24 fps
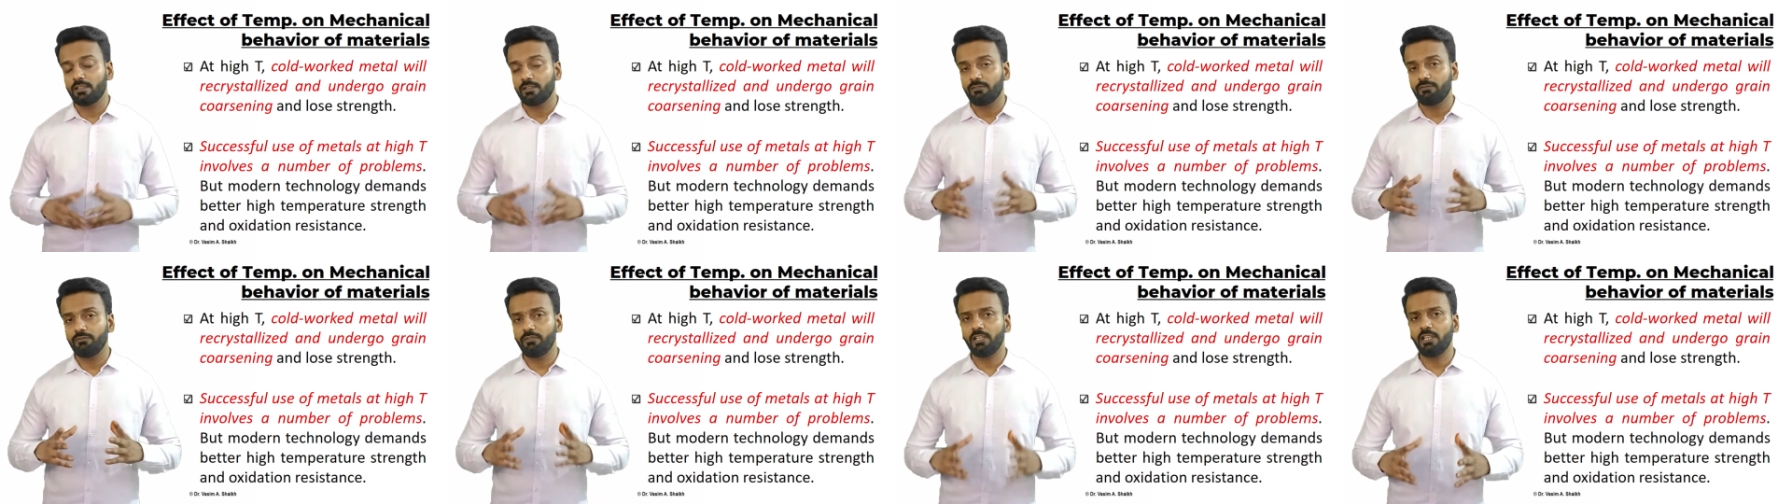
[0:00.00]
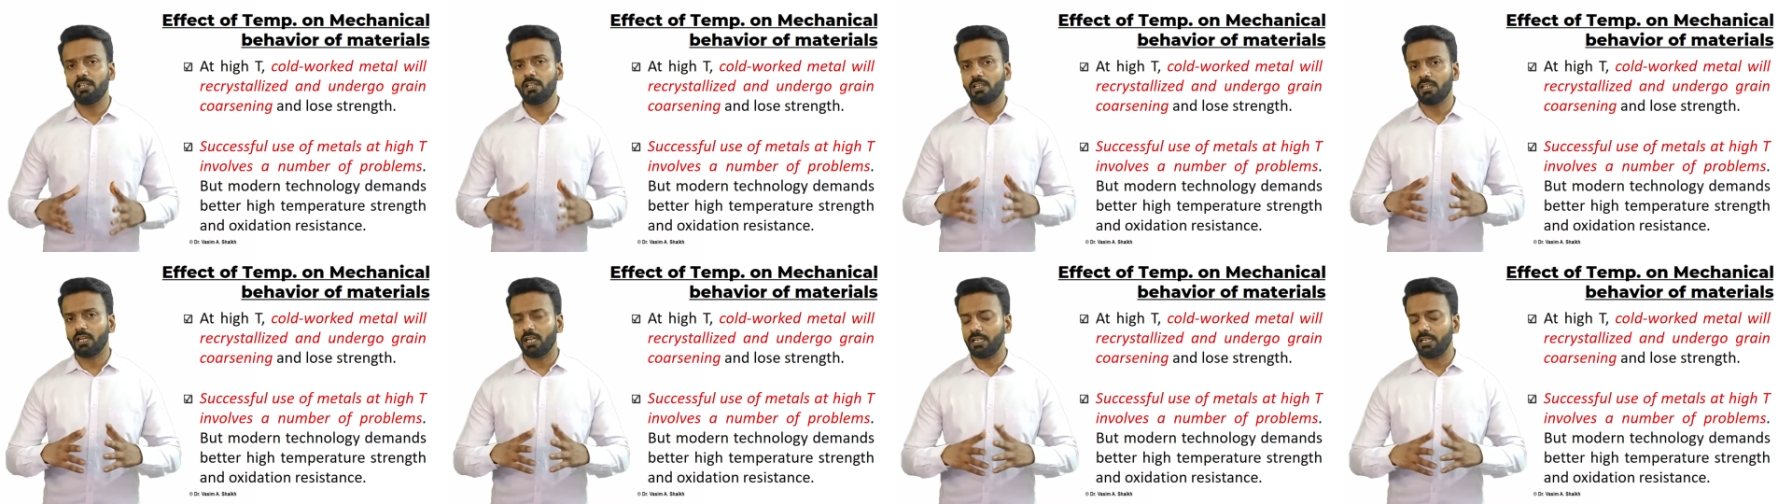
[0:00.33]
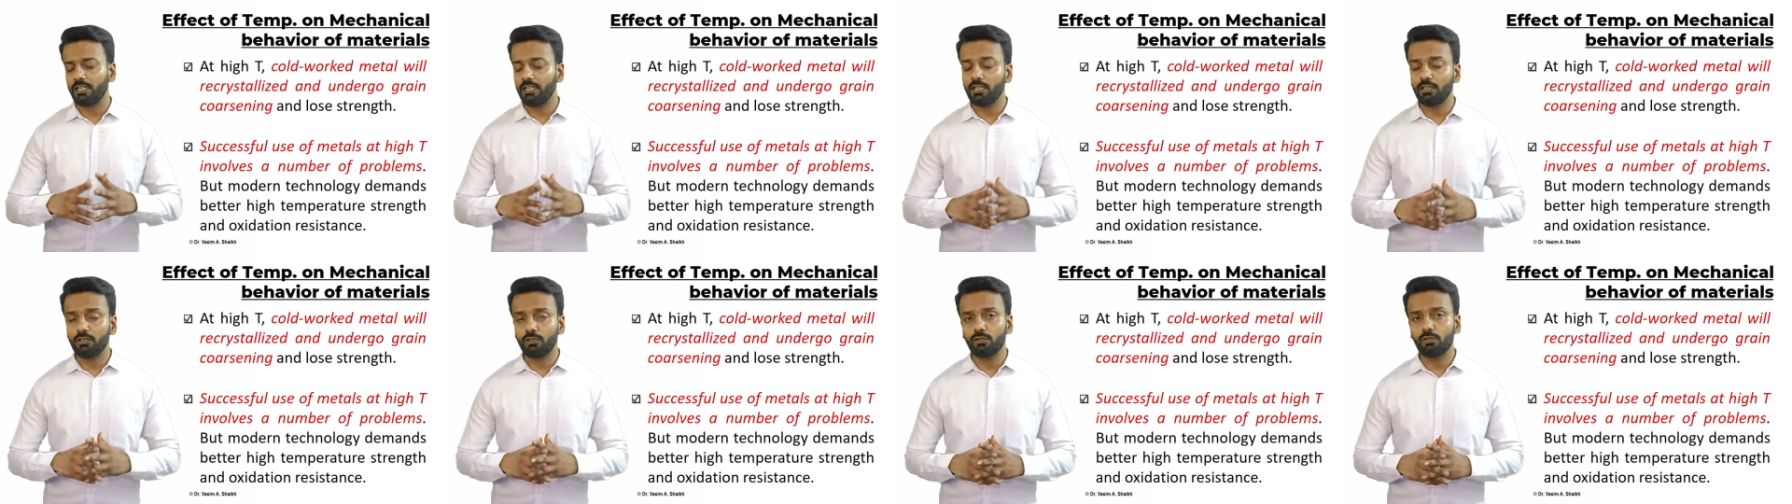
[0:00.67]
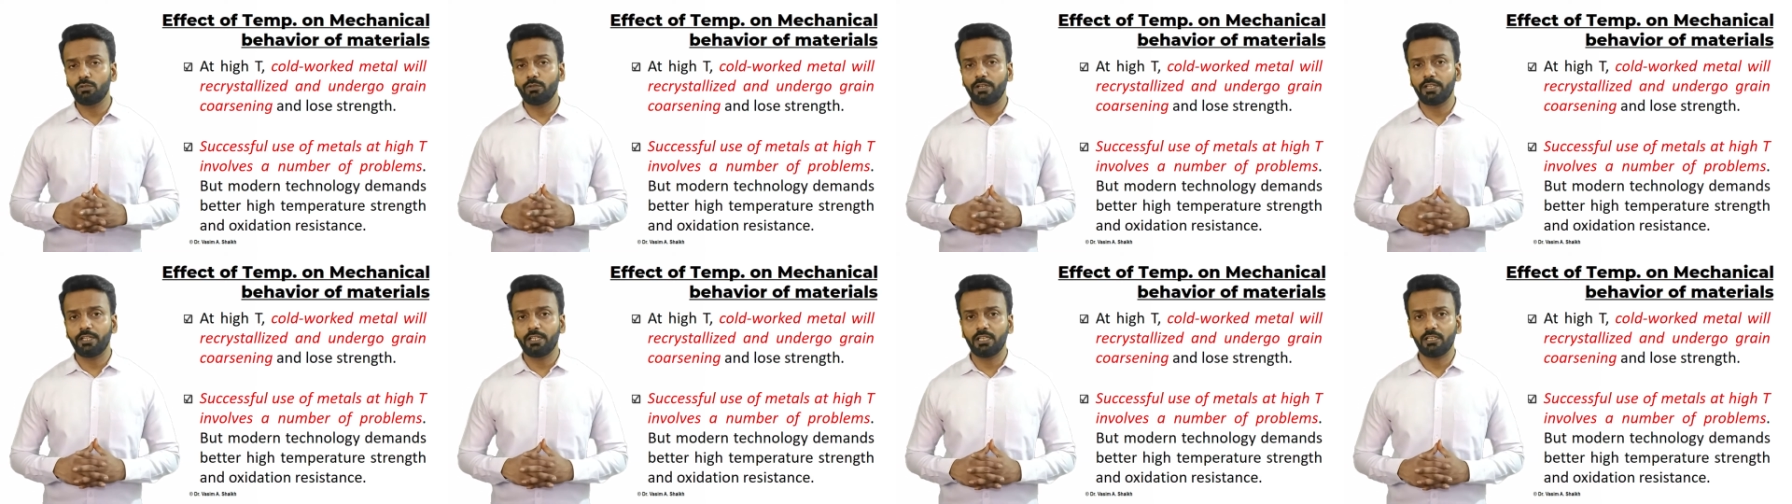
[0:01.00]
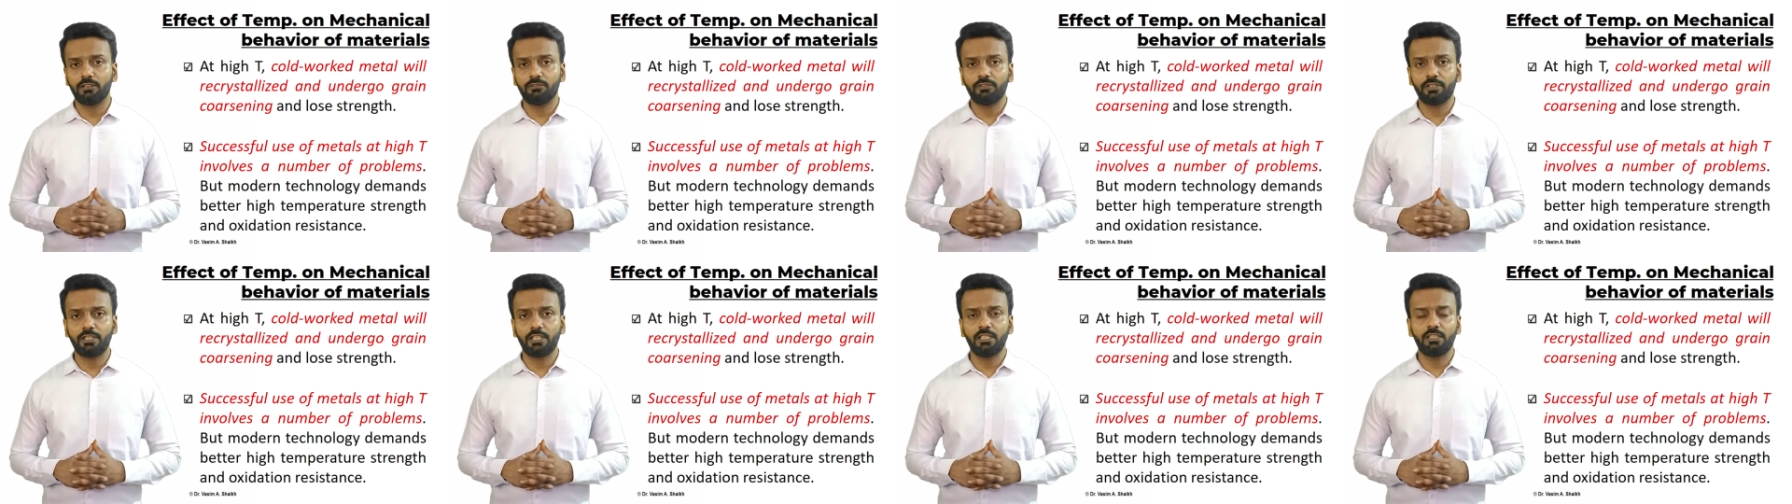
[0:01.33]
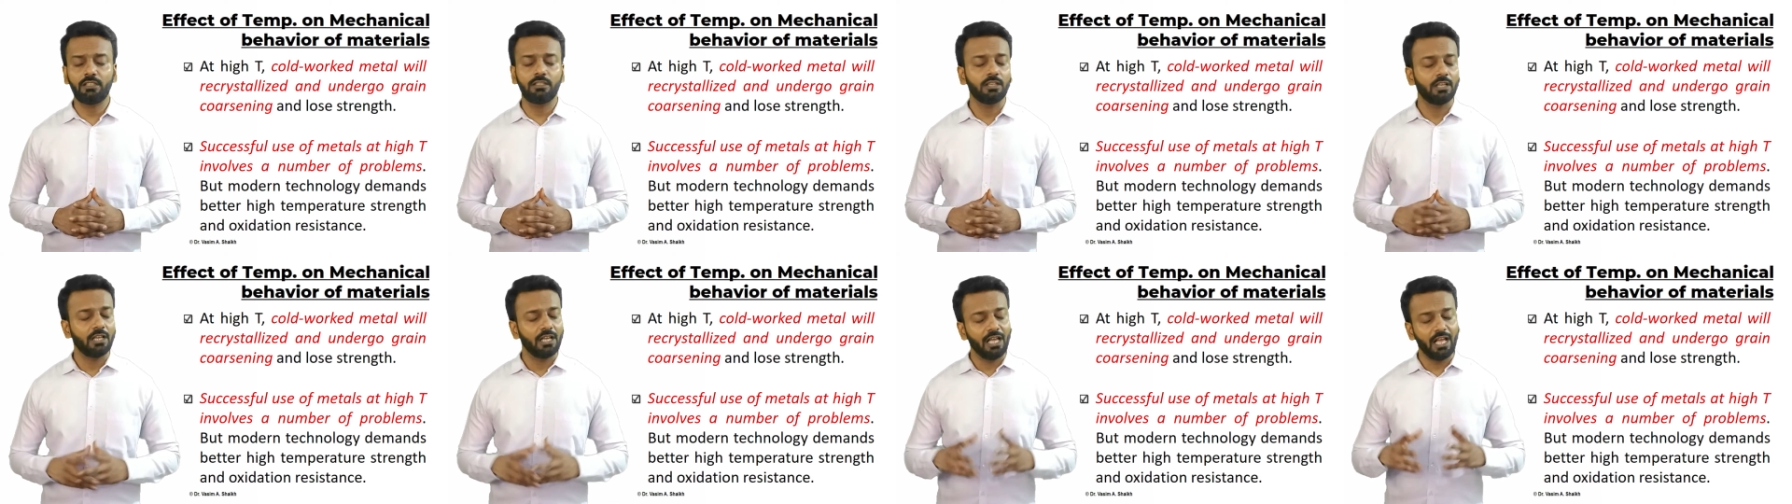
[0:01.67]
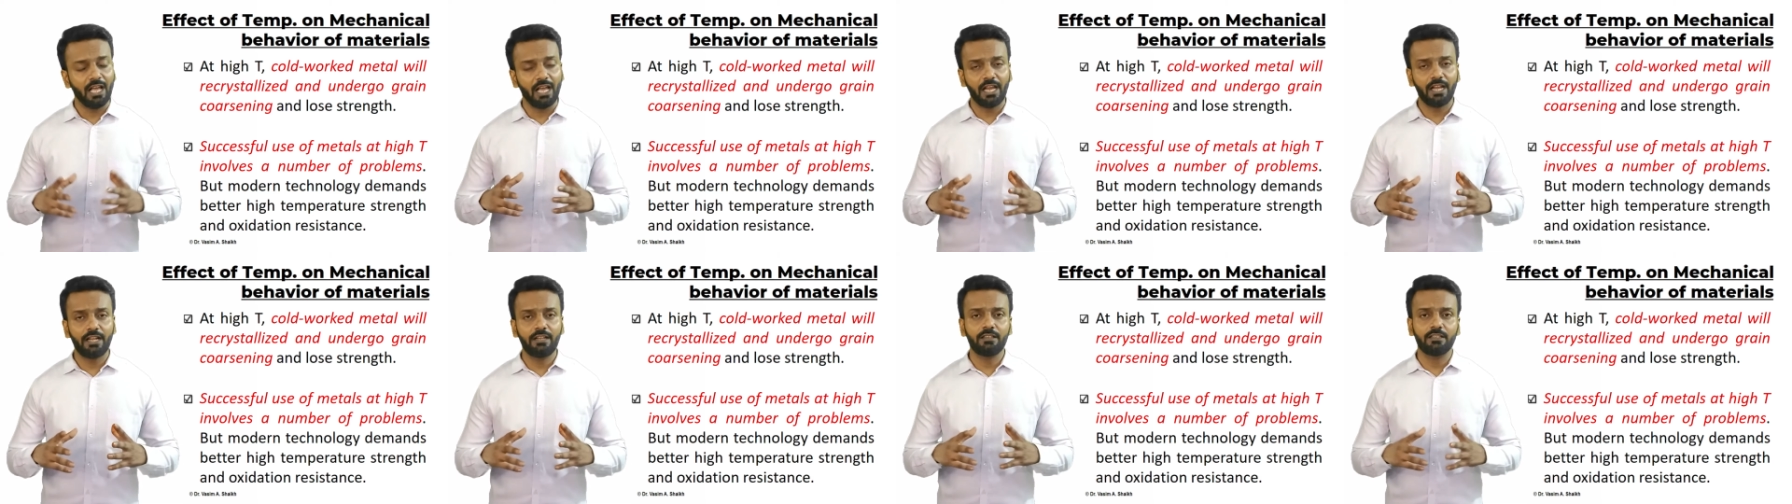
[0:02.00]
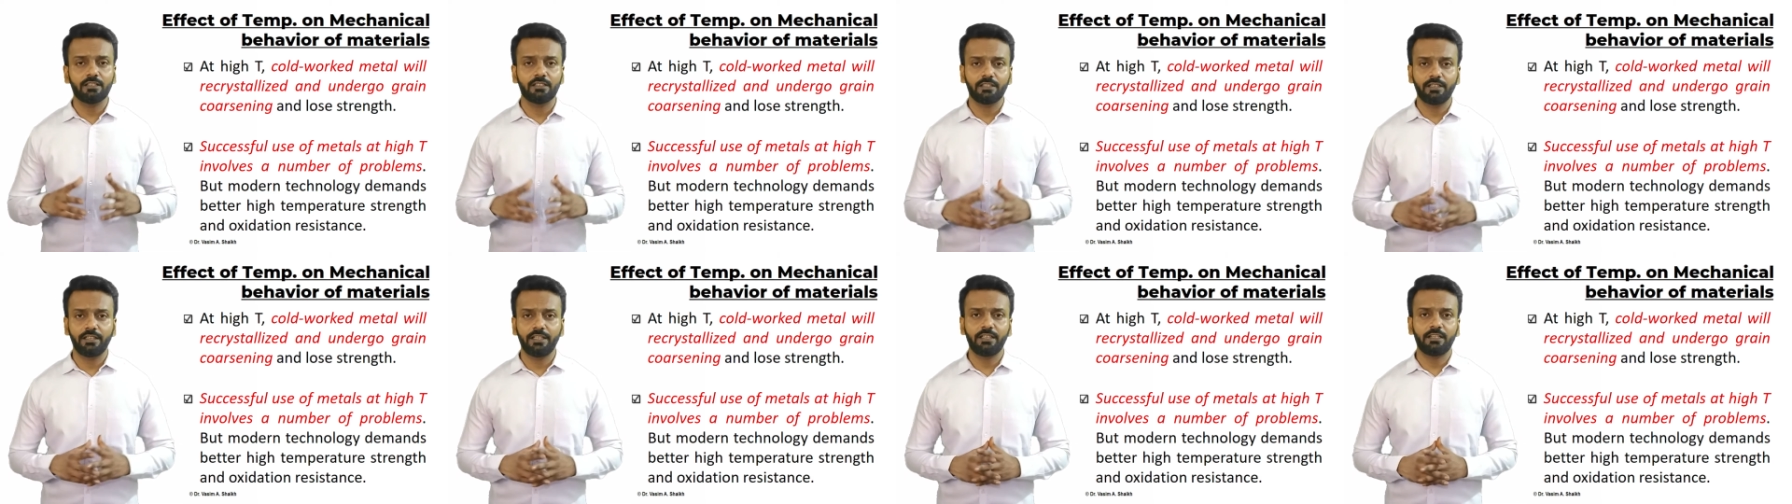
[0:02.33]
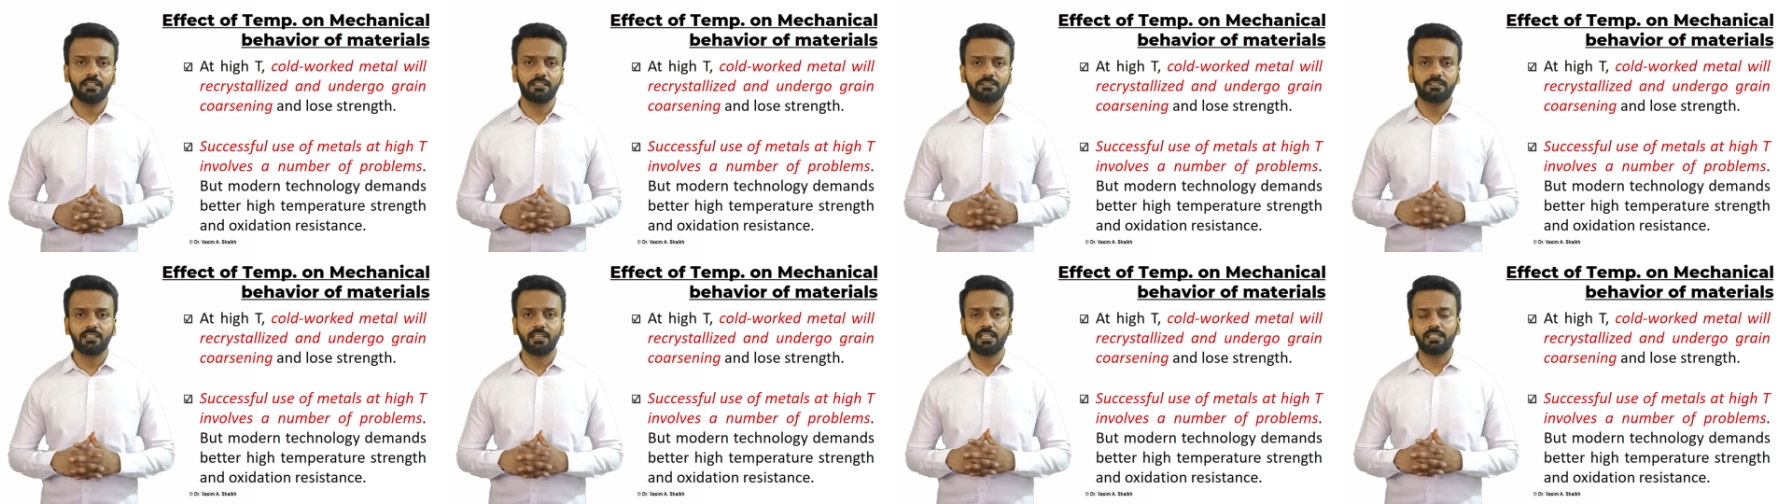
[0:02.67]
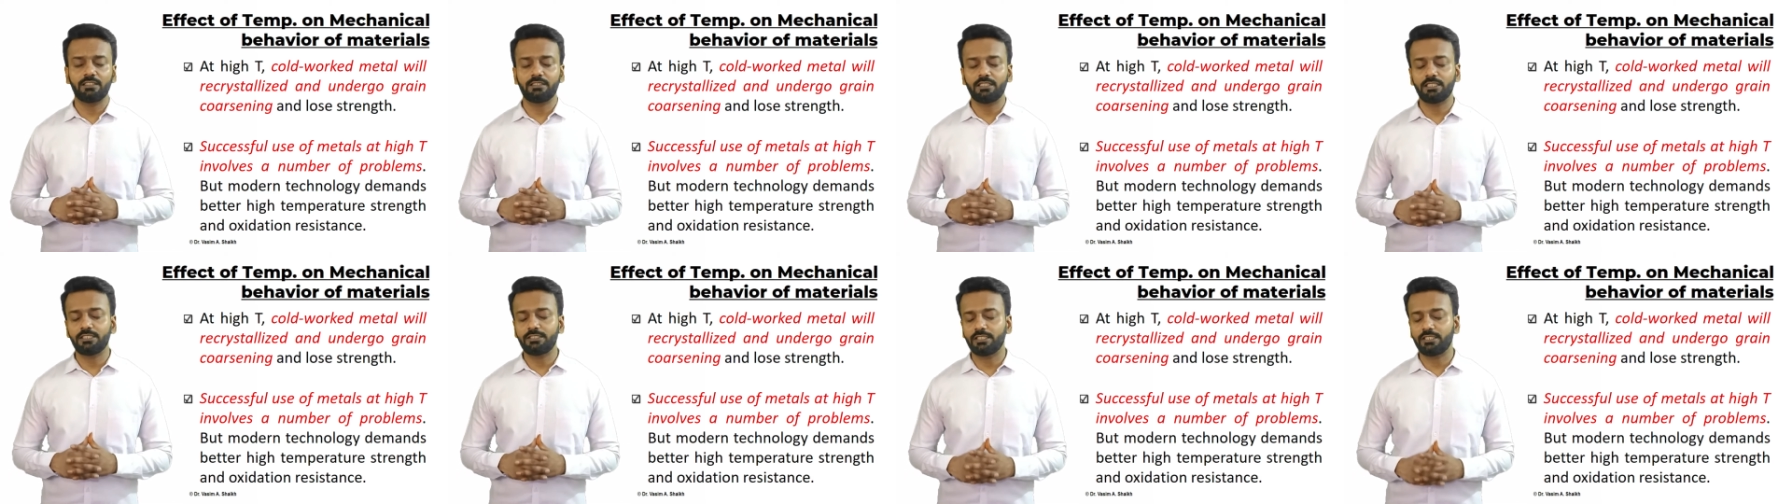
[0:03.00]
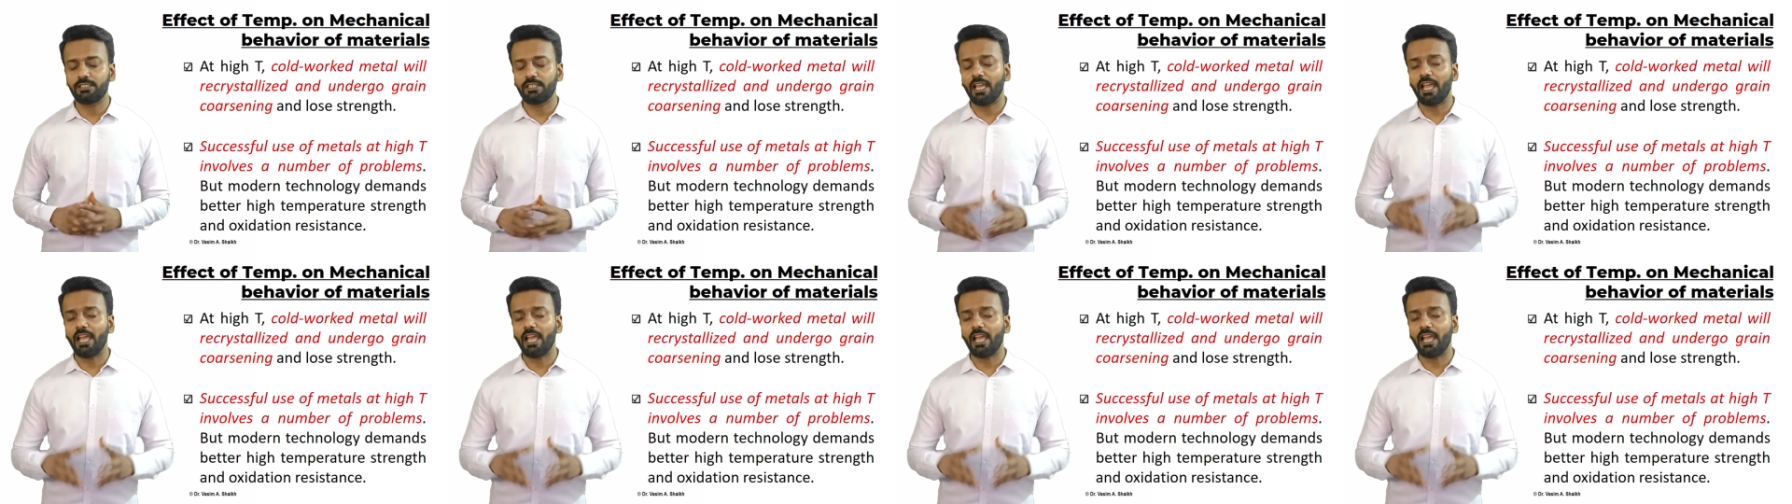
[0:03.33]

will undergo recovery and recrystallization,